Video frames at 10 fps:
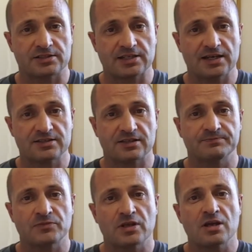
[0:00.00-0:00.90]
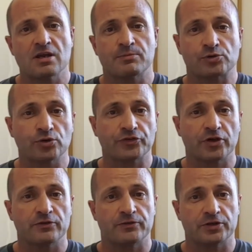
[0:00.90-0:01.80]
data, but
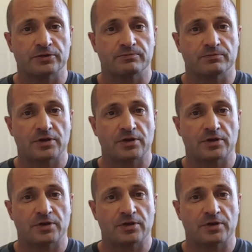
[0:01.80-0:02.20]
also for